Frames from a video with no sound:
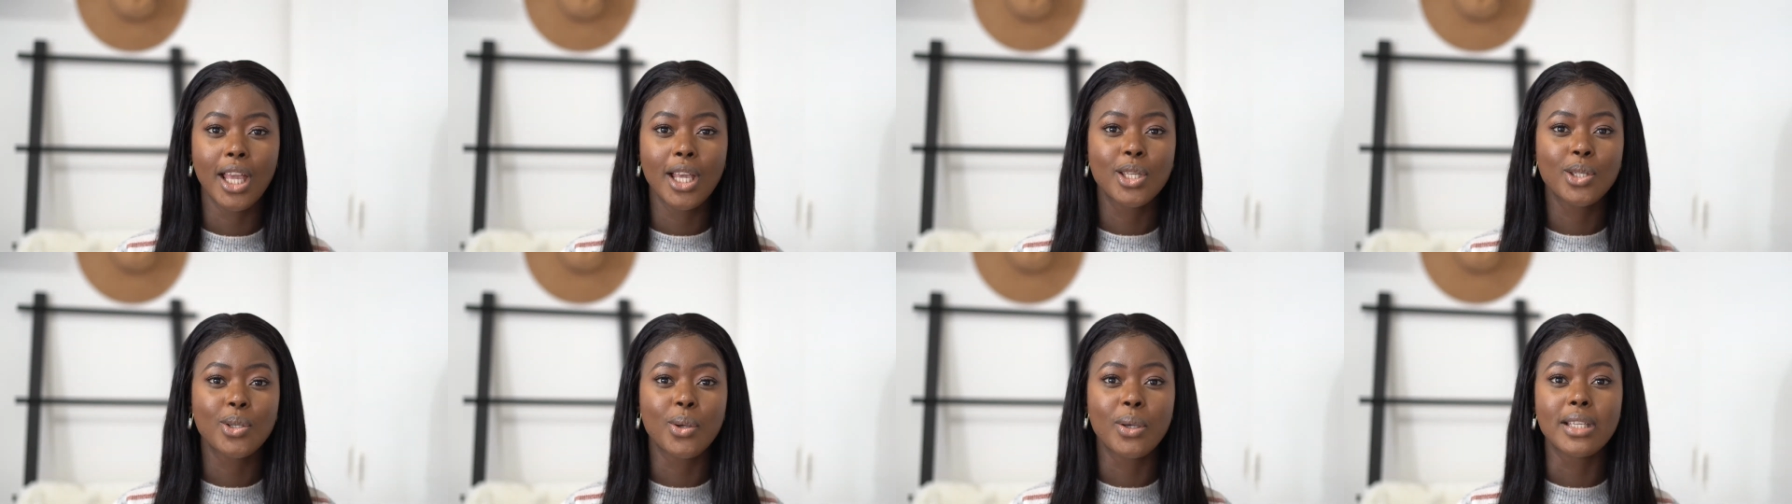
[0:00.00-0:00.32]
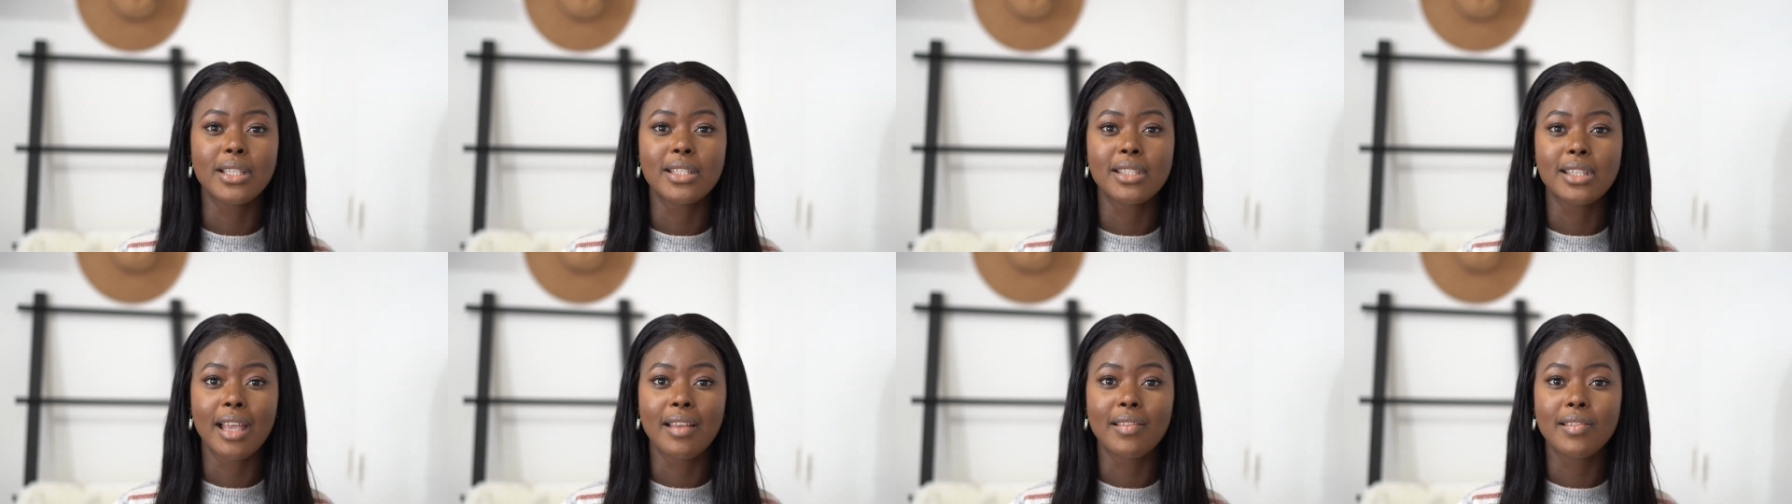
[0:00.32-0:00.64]
So it
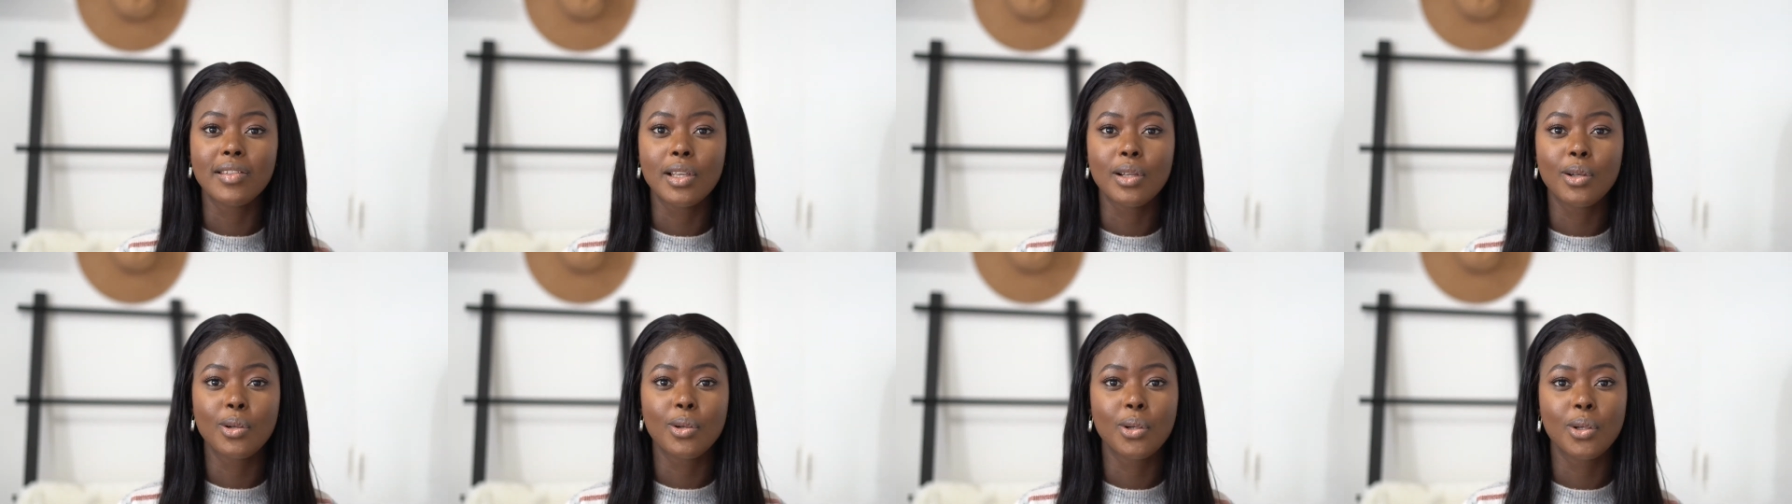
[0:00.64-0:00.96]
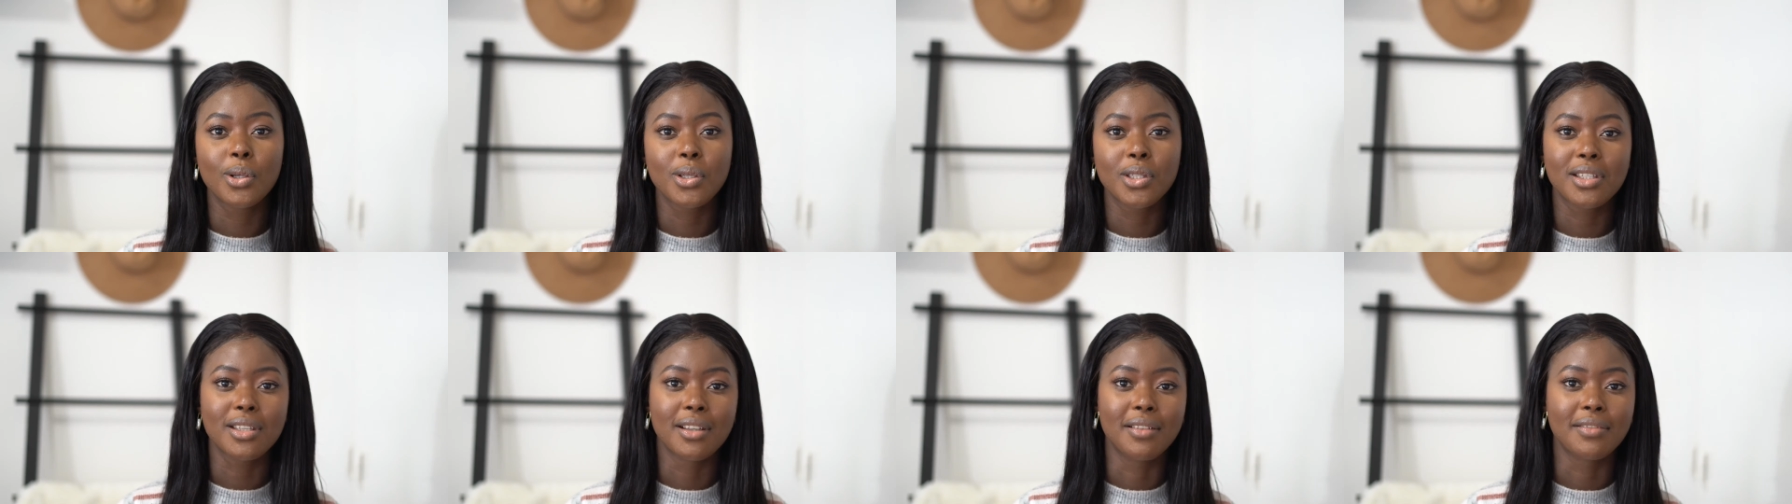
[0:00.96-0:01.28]
saves you
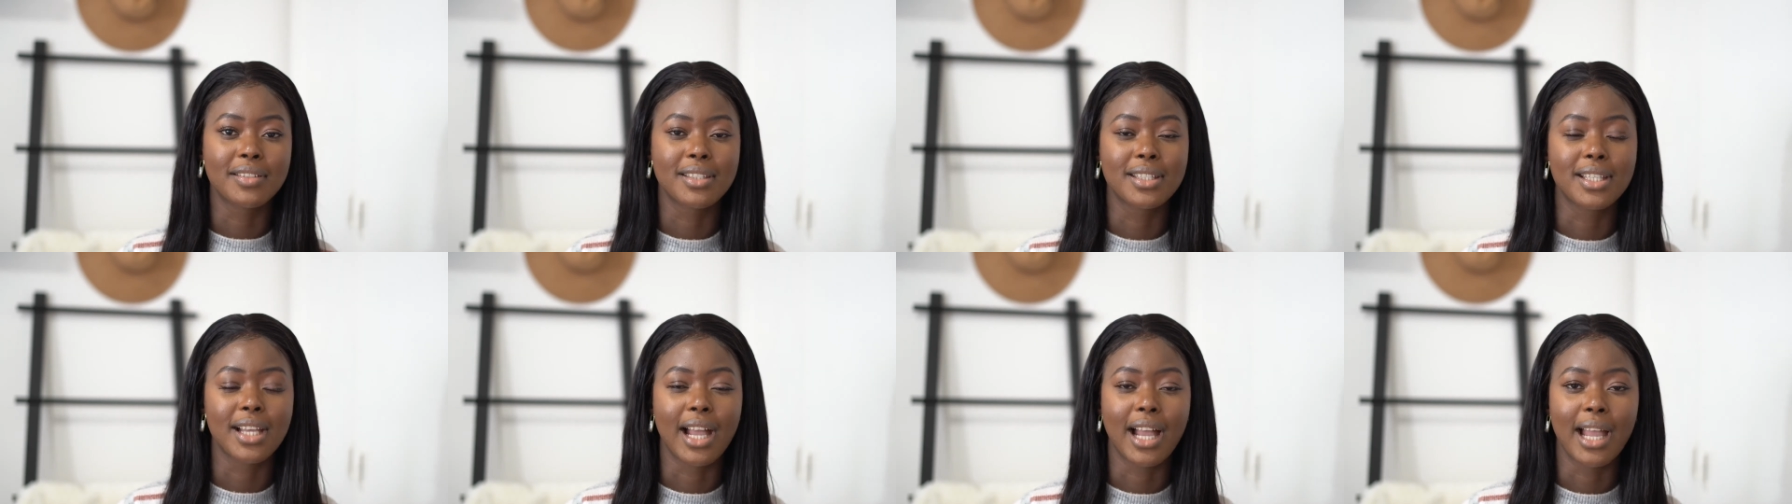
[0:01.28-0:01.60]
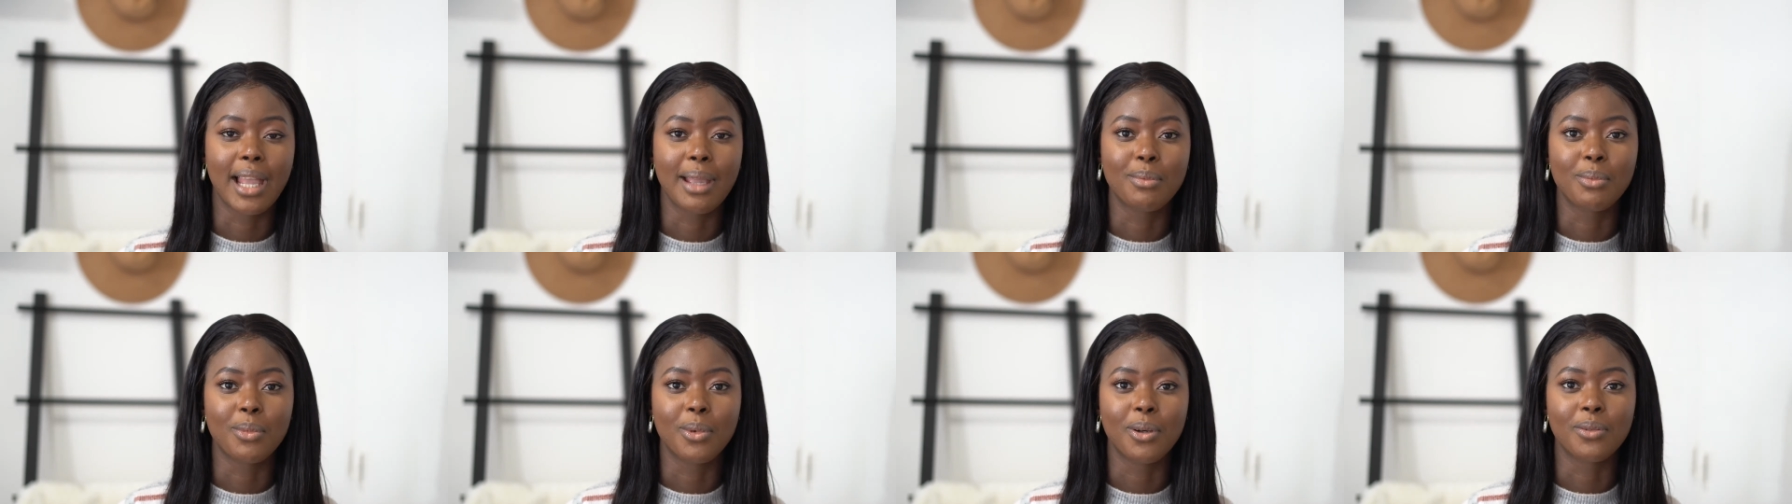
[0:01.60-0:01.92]
lots of
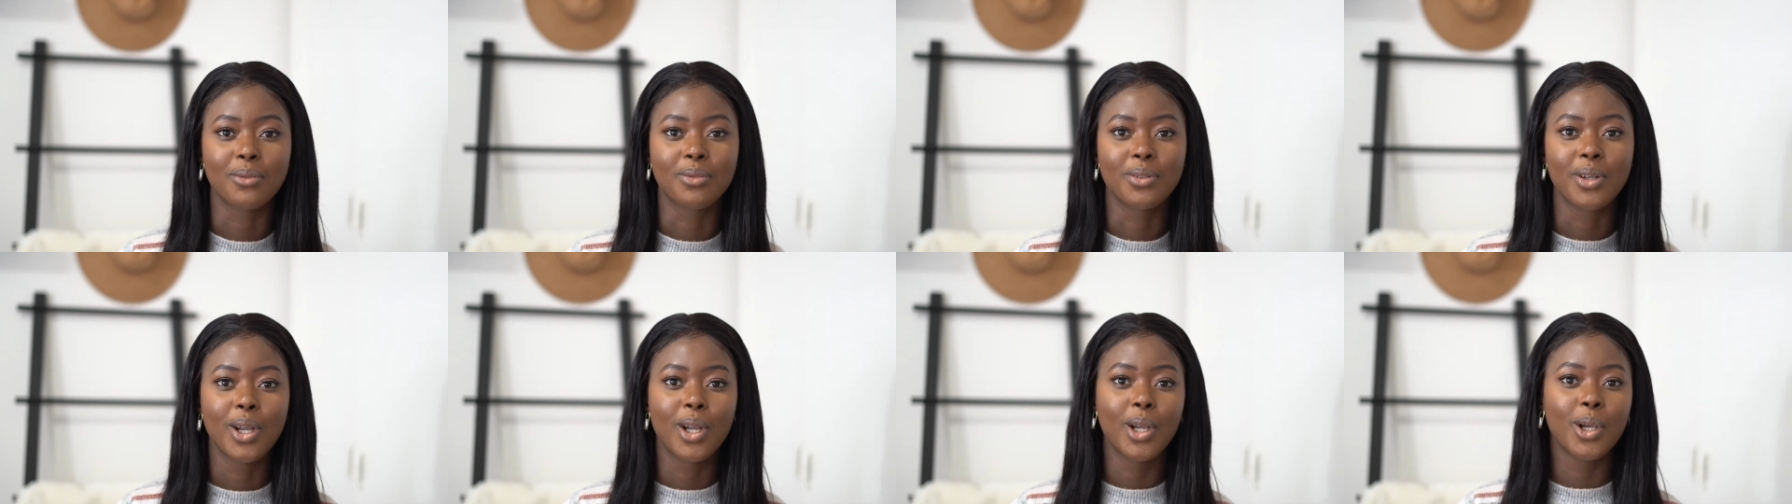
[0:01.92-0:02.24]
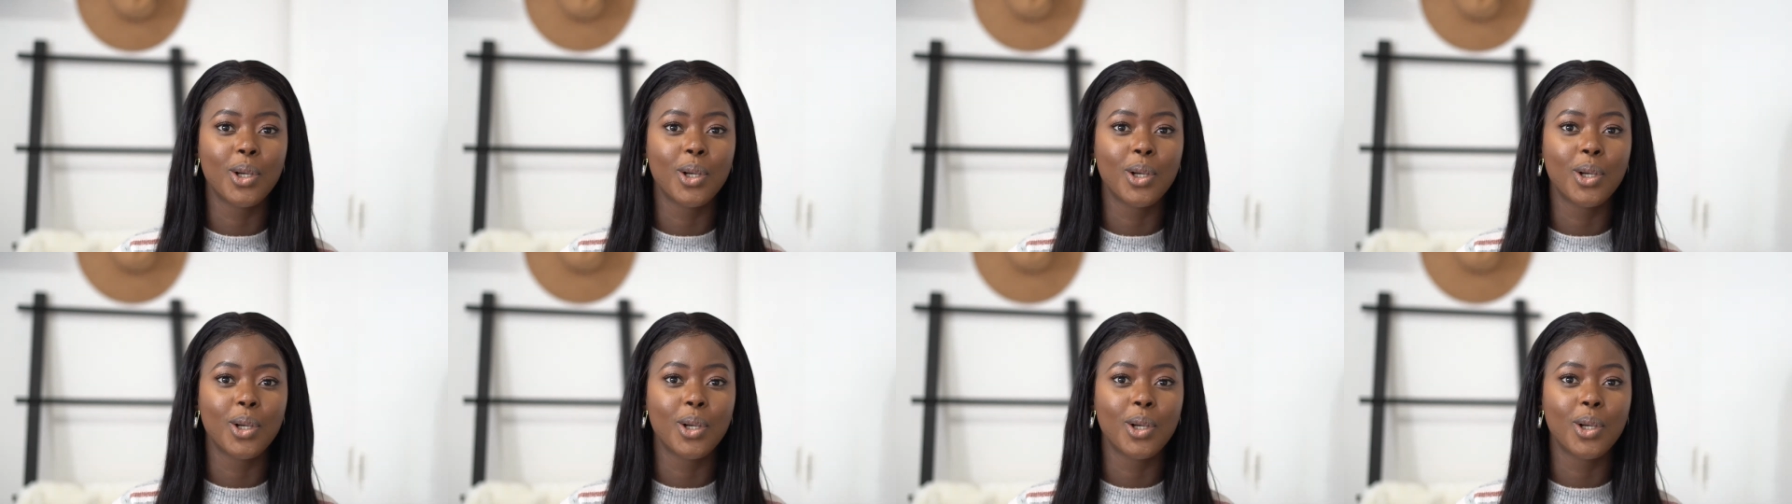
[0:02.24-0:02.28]
time of